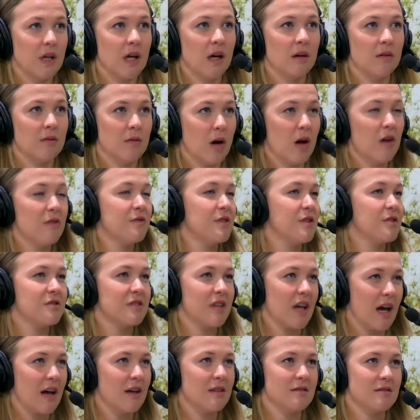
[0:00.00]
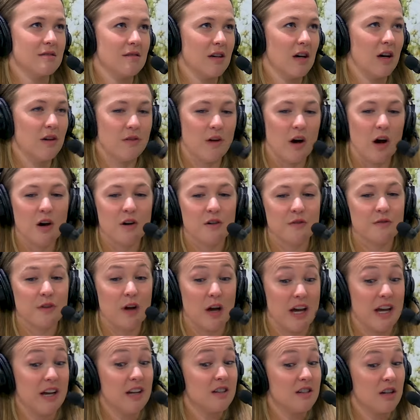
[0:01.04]
Yeah, of those cats, of
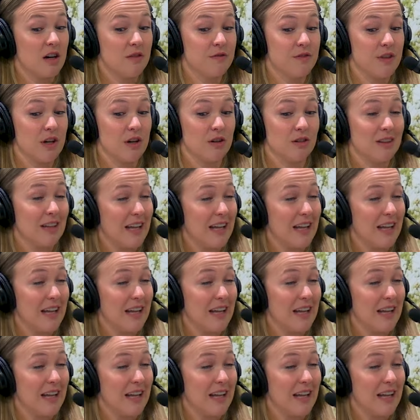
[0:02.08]
their